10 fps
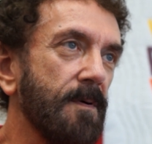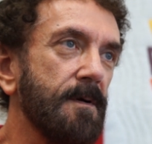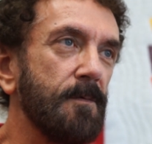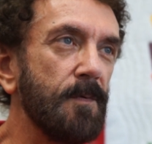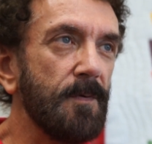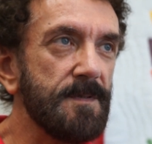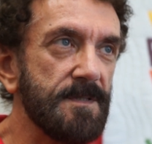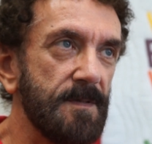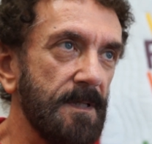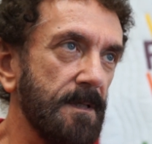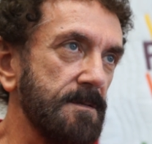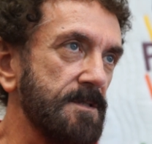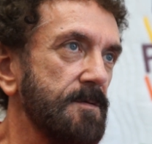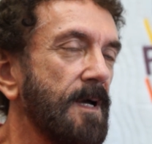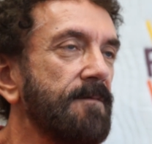book or rosary? Uh,
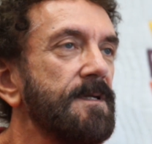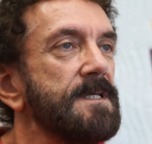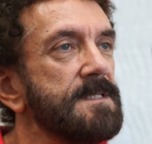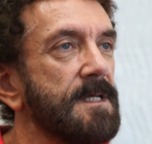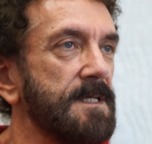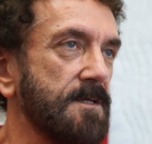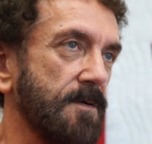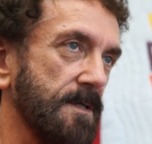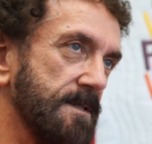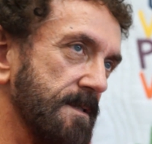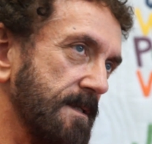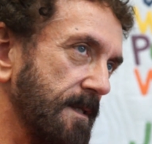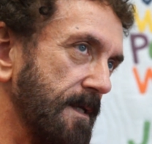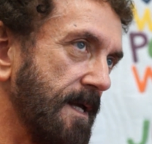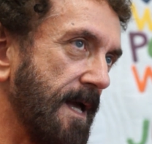do you have any study courses
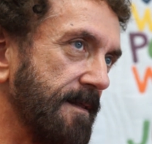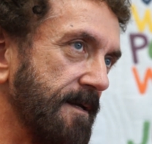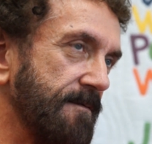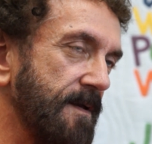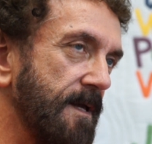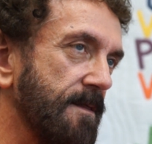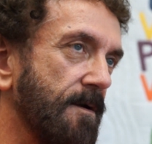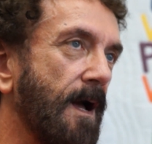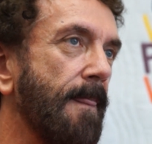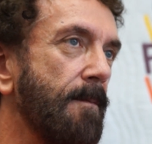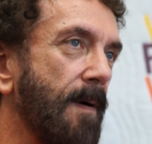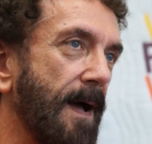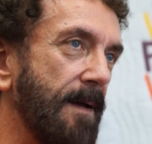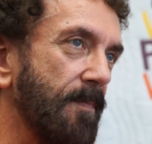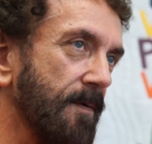on the Catholic faith or on the
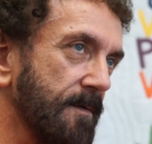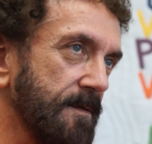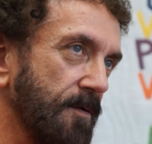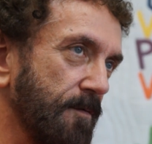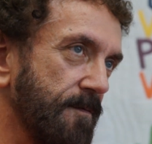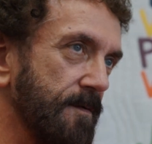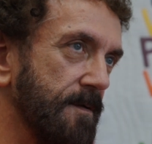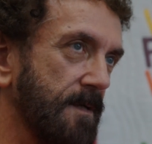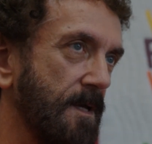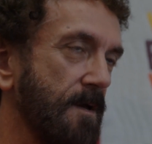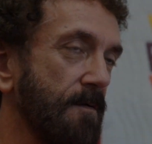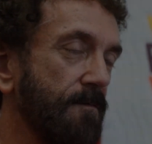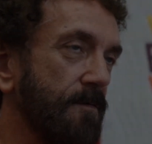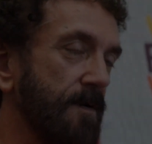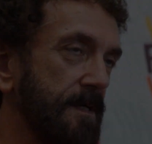Bible, you know, for
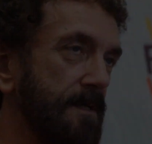for